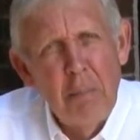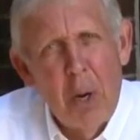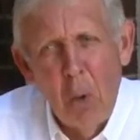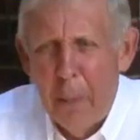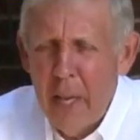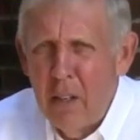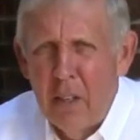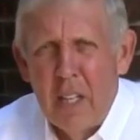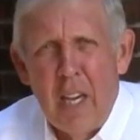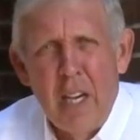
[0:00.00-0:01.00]
Mobile
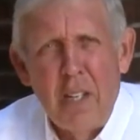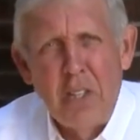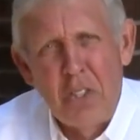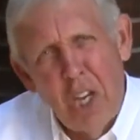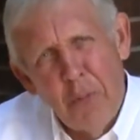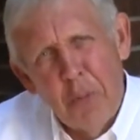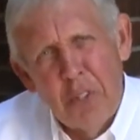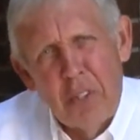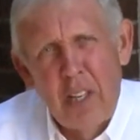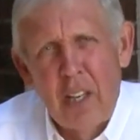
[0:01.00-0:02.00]
County and
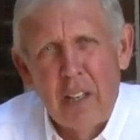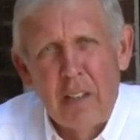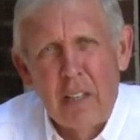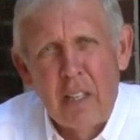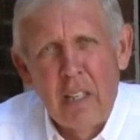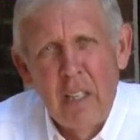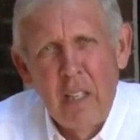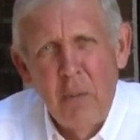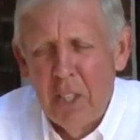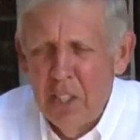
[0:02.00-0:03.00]
Jefferson County.
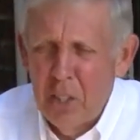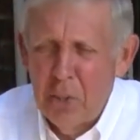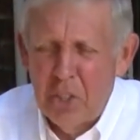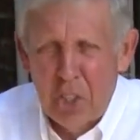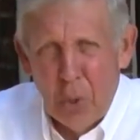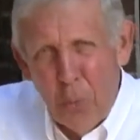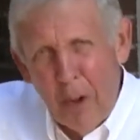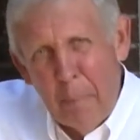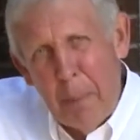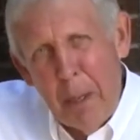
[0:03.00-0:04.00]
We get those
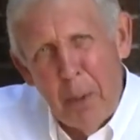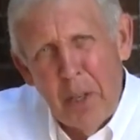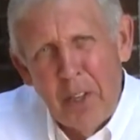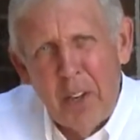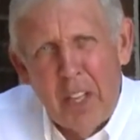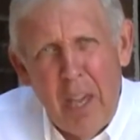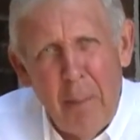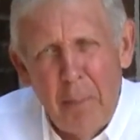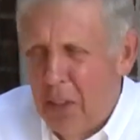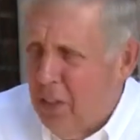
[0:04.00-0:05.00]
corrupt people that are
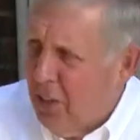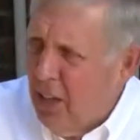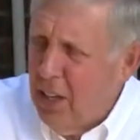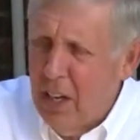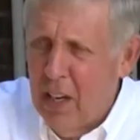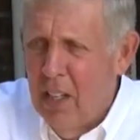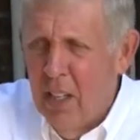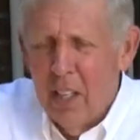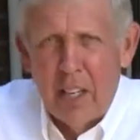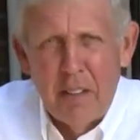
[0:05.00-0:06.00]
gambling, that are down there,
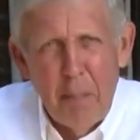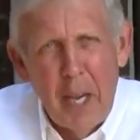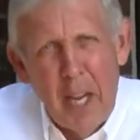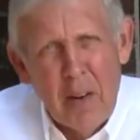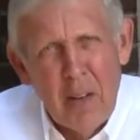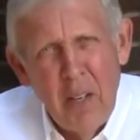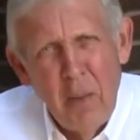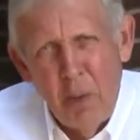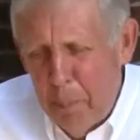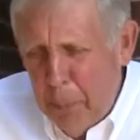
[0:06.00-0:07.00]
that mayor,
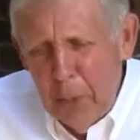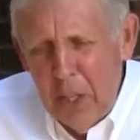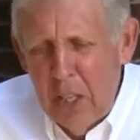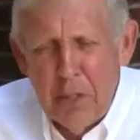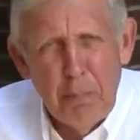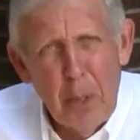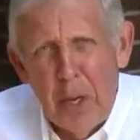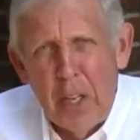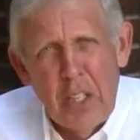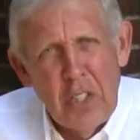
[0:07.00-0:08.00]
we'll put his
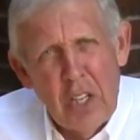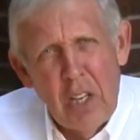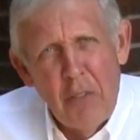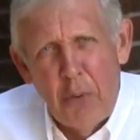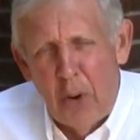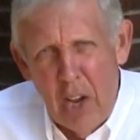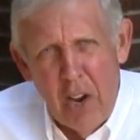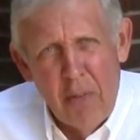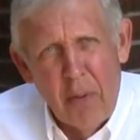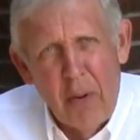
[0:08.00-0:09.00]
butt in jail
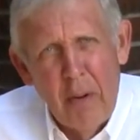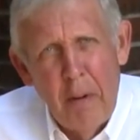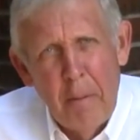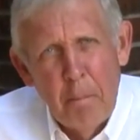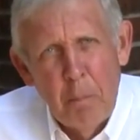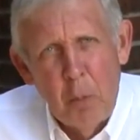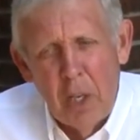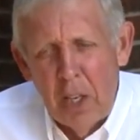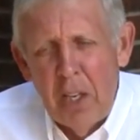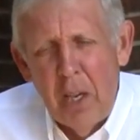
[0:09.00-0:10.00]
forever.
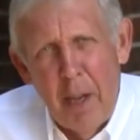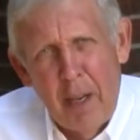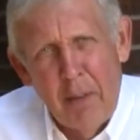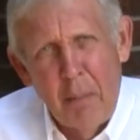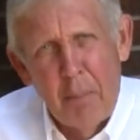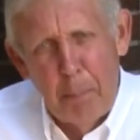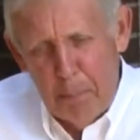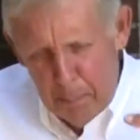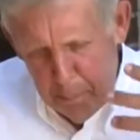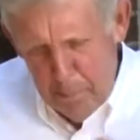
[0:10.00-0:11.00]
We'll let him have a
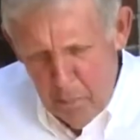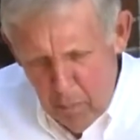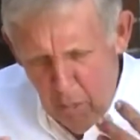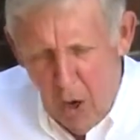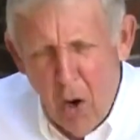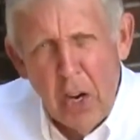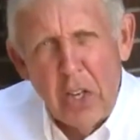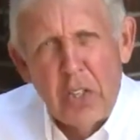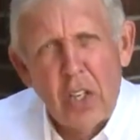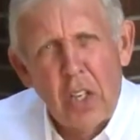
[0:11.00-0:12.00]

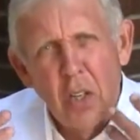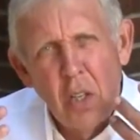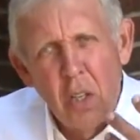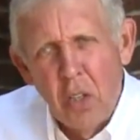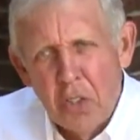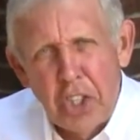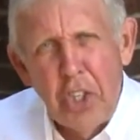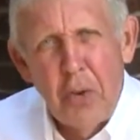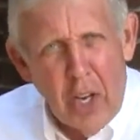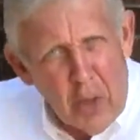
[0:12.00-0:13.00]
orange
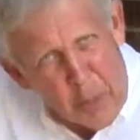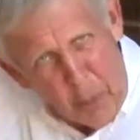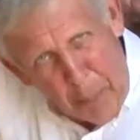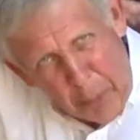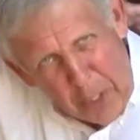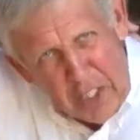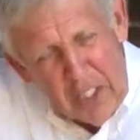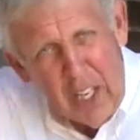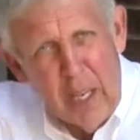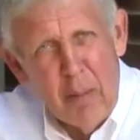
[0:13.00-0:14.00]
suit on and we'll put his
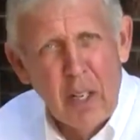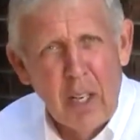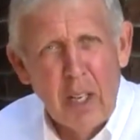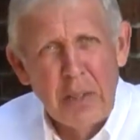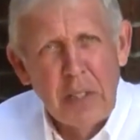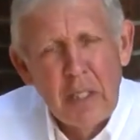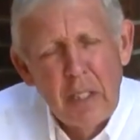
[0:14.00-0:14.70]
name across it.